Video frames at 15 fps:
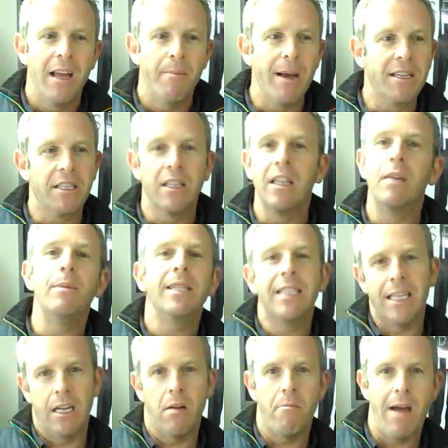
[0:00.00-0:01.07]
Makes a
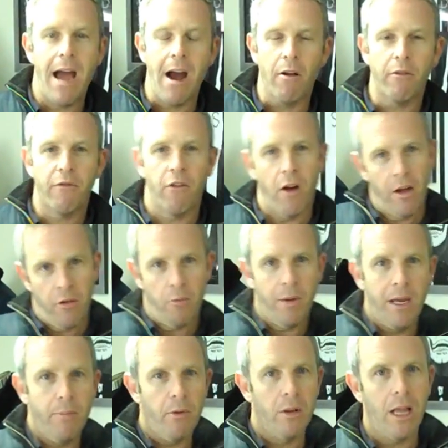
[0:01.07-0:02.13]
limited amount for other
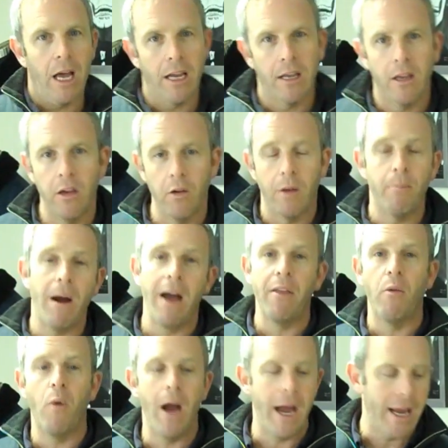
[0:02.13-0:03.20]
people like you. And by
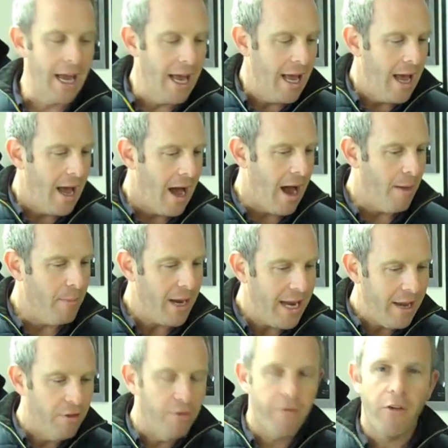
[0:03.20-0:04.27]
the way,
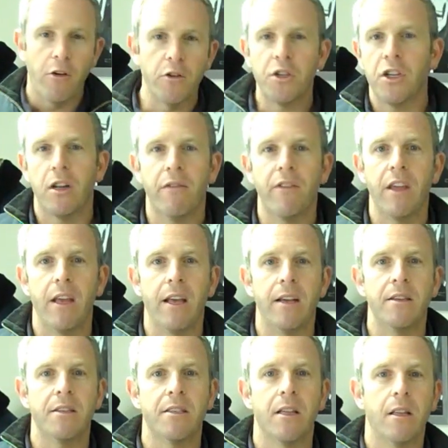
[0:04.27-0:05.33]
his version of
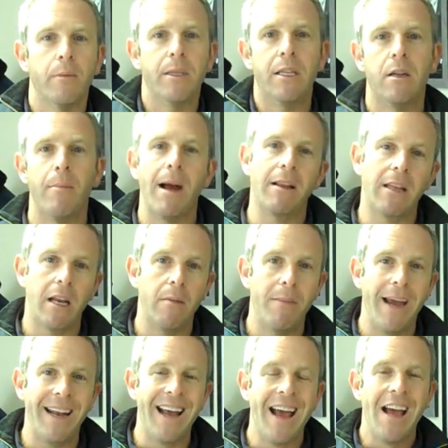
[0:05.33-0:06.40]
these, the limited amount that he
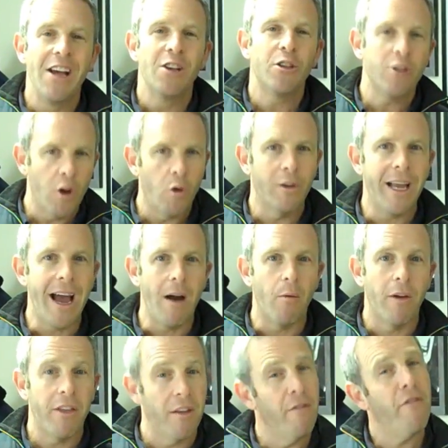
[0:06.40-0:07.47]
made, sold
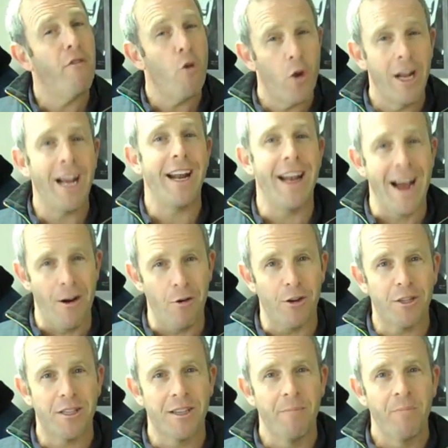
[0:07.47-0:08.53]
out within 48
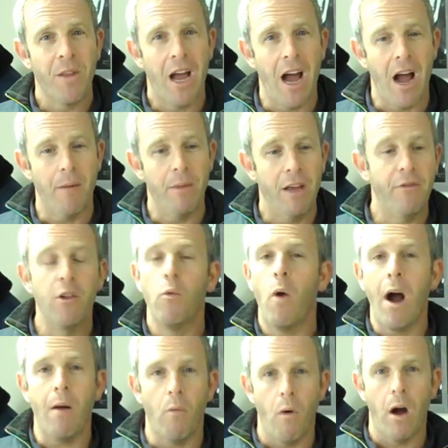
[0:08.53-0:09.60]
hours. If you
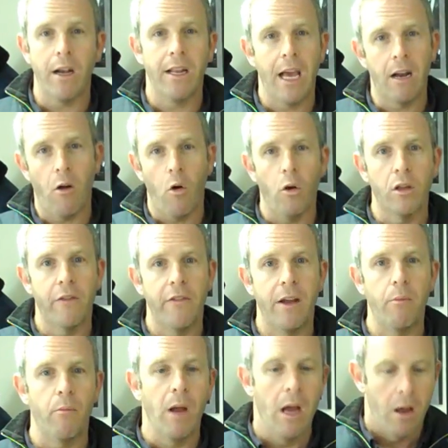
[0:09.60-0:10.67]
want one, get a hold of
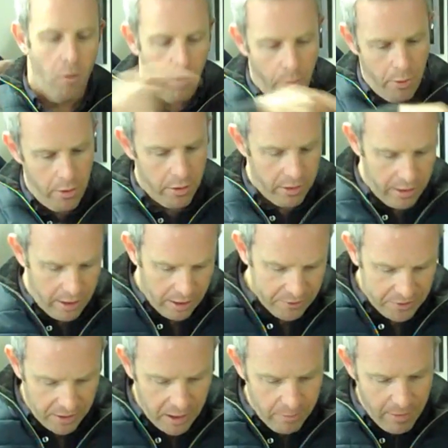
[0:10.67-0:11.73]
him. We'll put
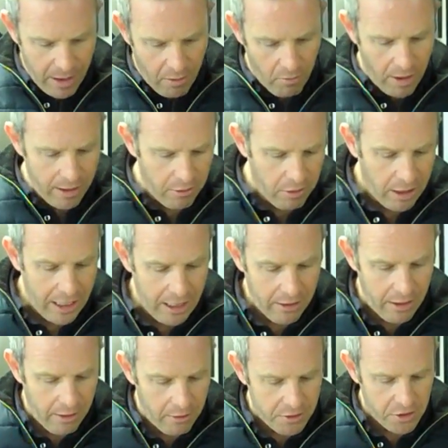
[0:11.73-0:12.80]
his email right
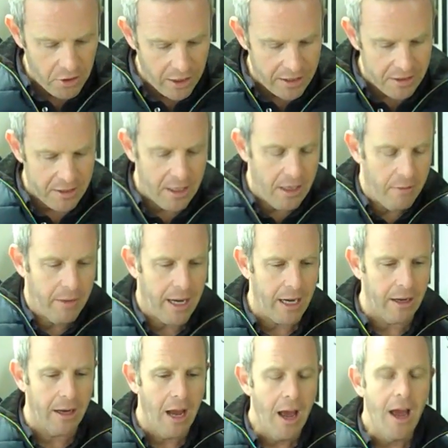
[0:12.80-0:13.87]
underneath here so you can see them,
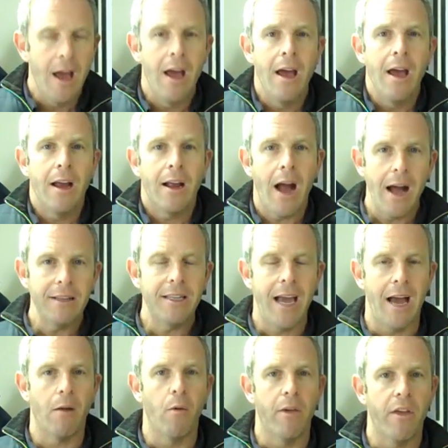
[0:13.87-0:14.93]
get in
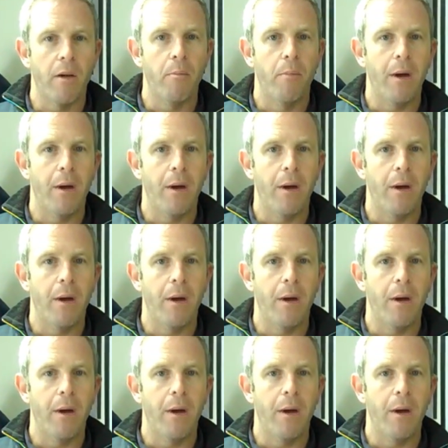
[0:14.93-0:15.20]
contact with him.